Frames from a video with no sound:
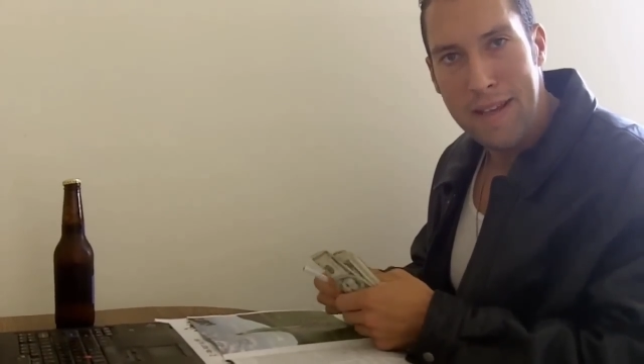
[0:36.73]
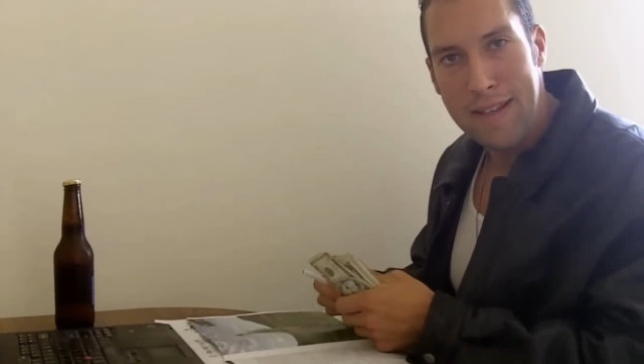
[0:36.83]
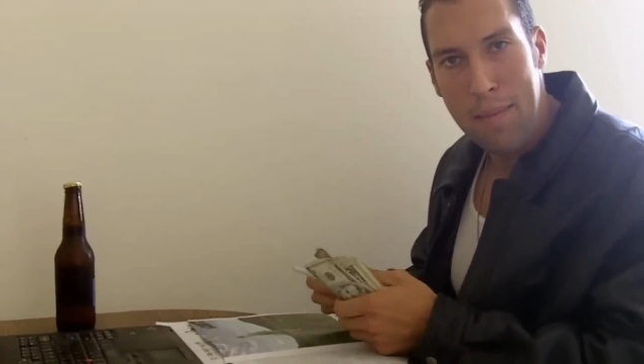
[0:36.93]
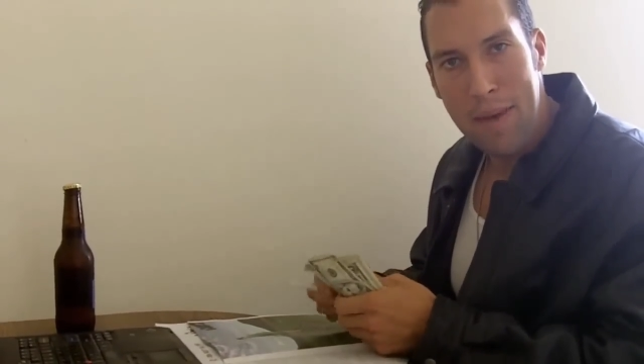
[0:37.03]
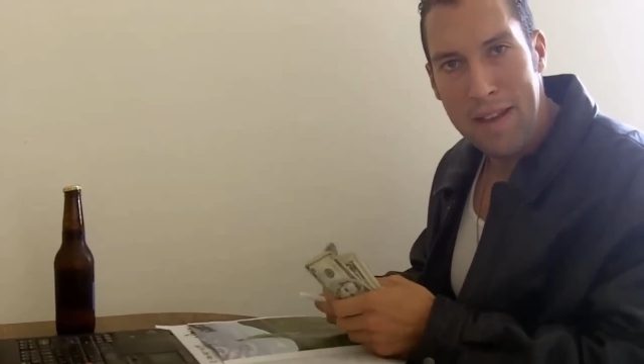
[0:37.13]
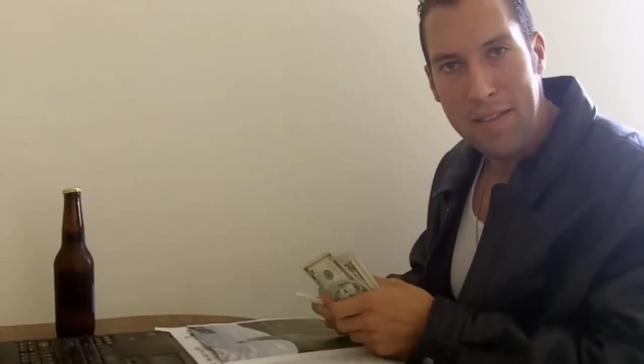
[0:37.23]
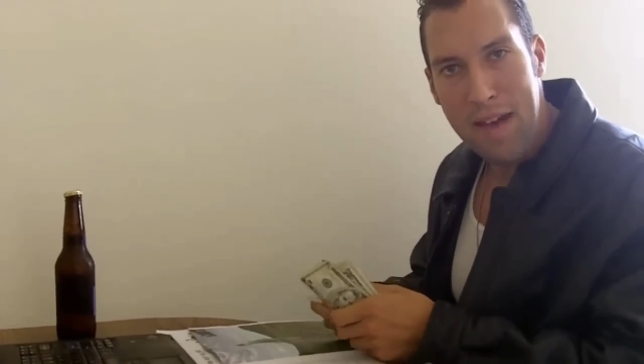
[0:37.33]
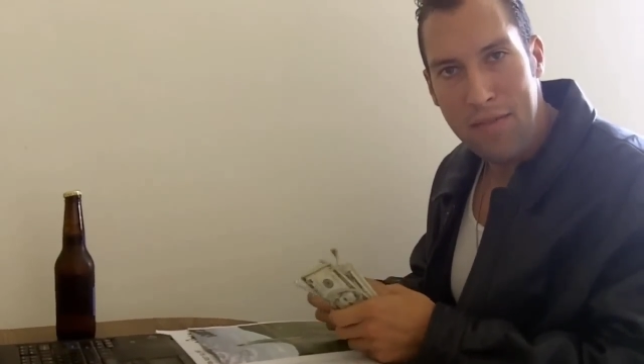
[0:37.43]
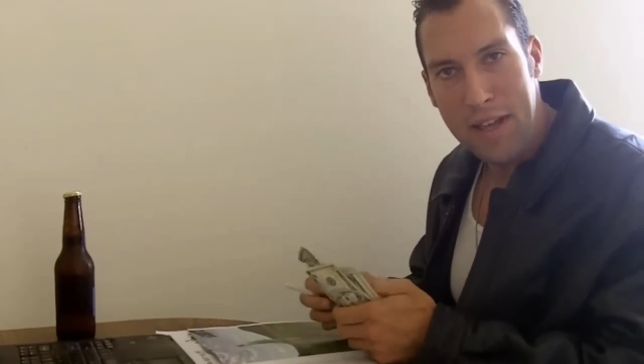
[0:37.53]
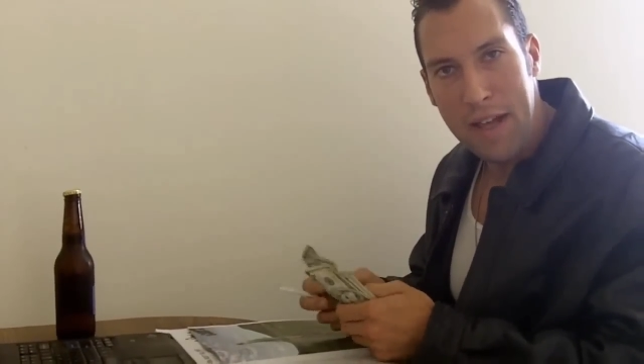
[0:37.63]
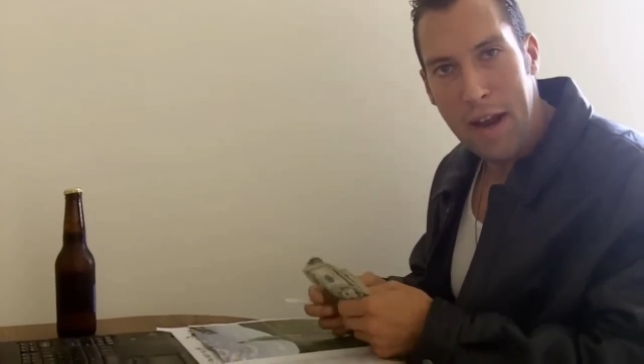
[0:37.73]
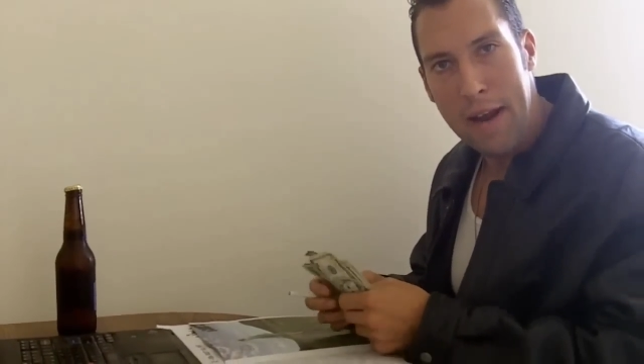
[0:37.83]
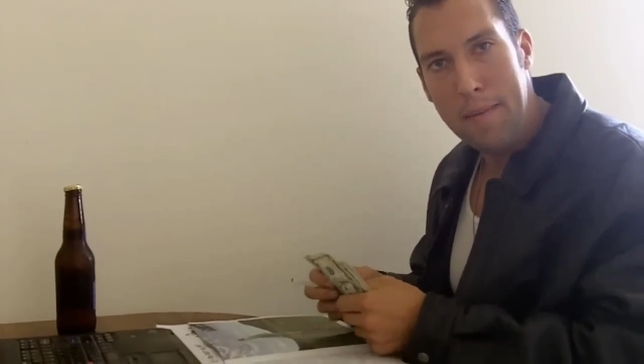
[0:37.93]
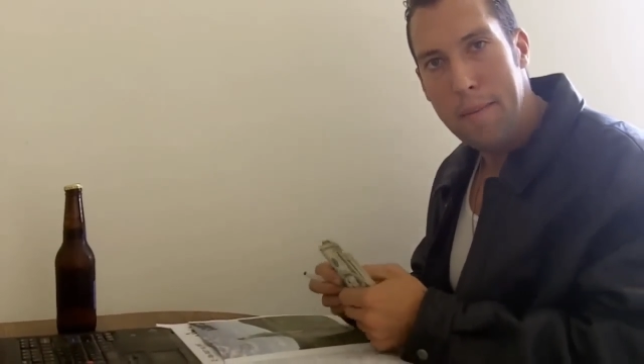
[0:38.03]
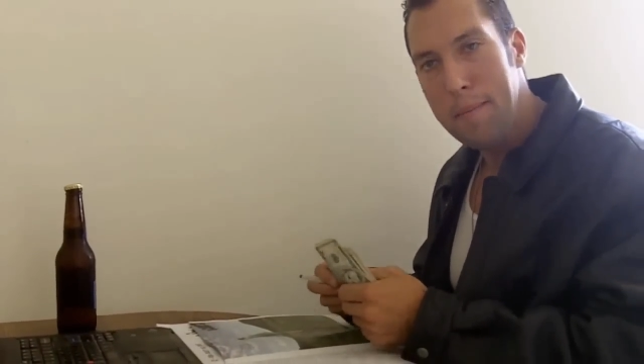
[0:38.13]
gonna take that Matty Stafford kid,
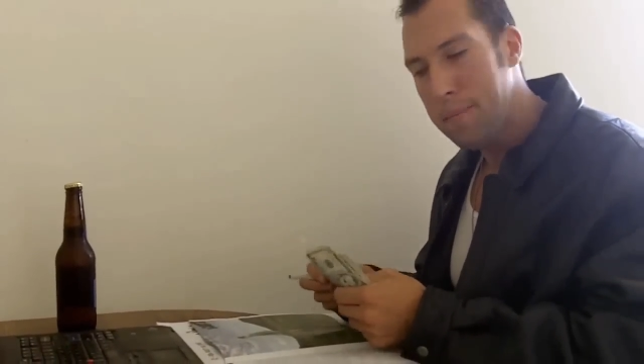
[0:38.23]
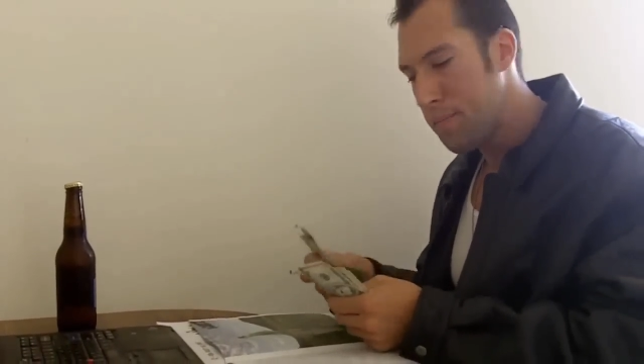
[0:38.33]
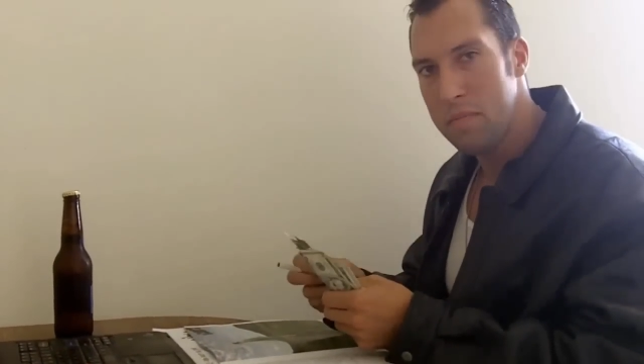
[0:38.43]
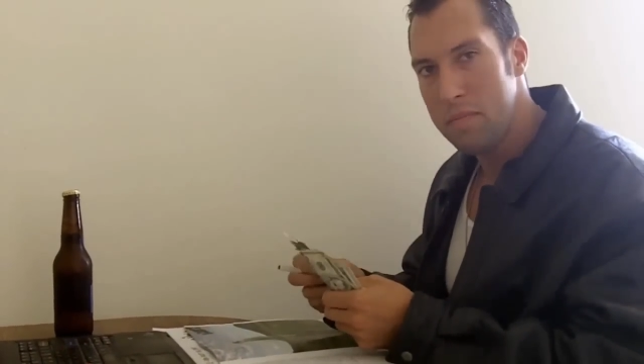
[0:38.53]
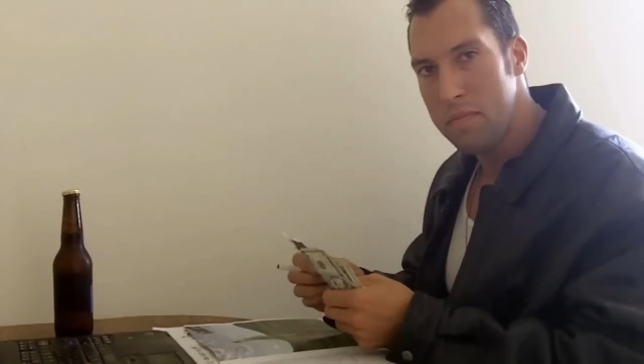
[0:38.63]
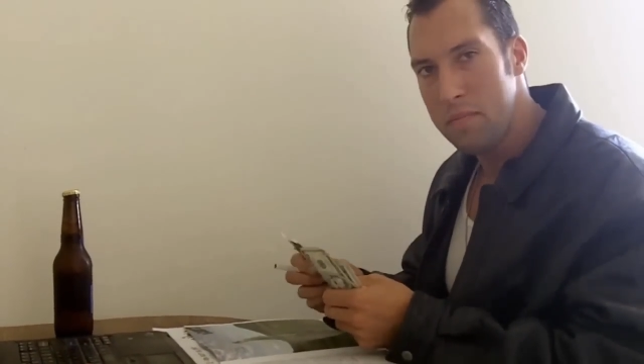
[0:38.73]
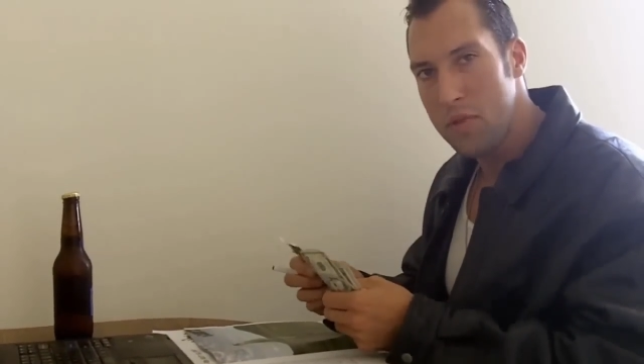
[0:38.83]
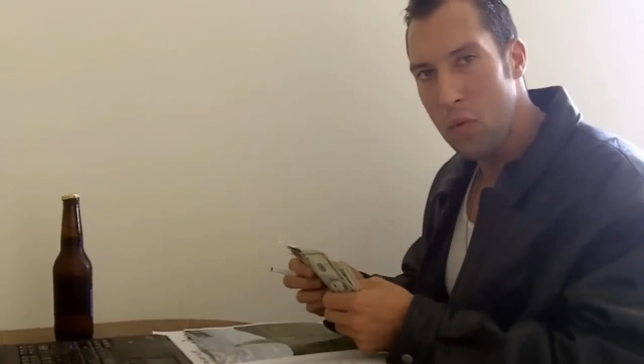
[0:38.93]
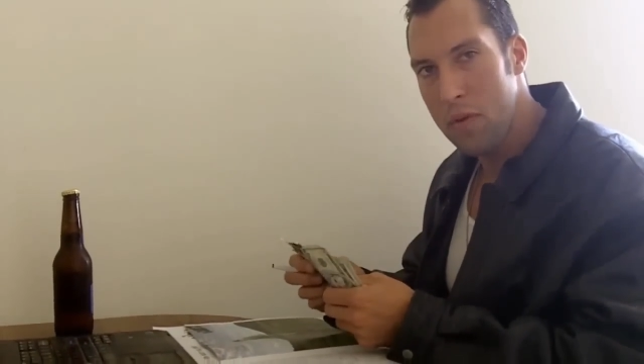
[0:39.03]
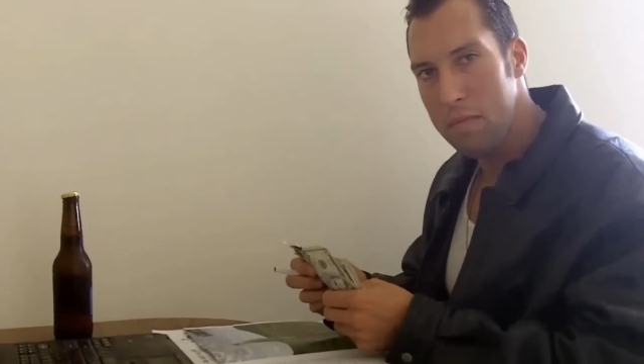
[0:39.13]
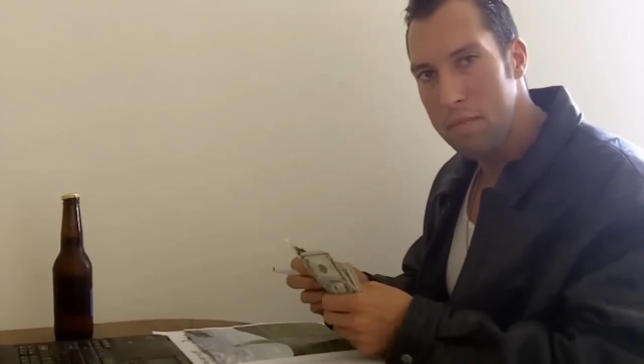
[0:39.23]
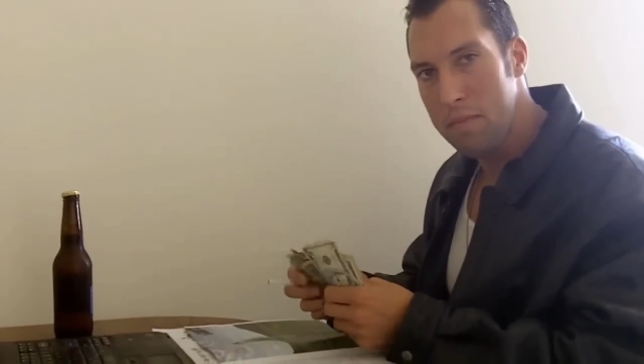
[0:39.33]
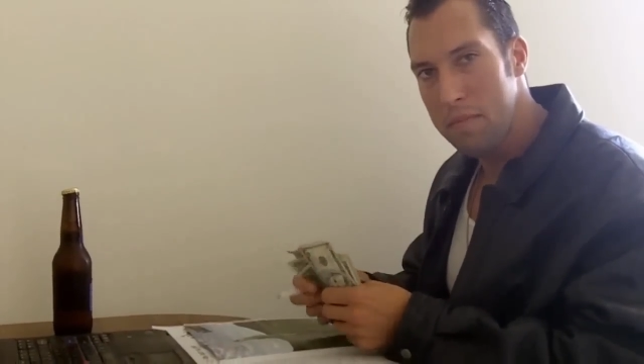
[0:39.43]
alright? Do